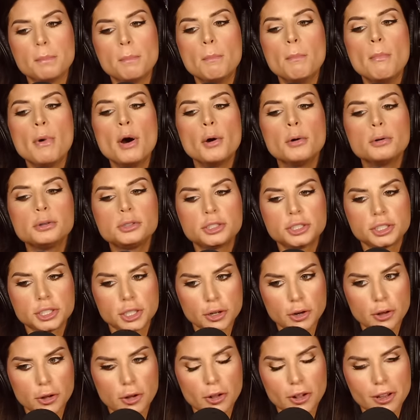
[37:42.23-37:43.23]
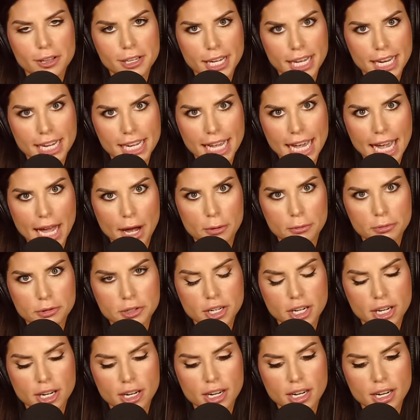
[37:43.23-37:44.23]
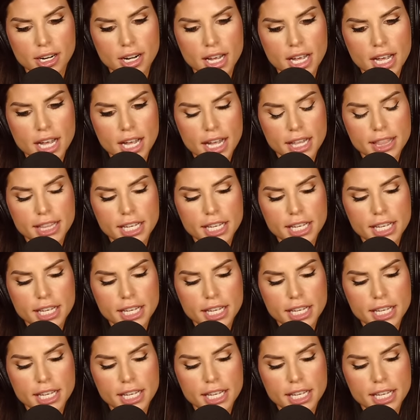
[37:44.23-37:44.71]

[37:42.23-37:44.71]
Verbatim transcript: emotional encounter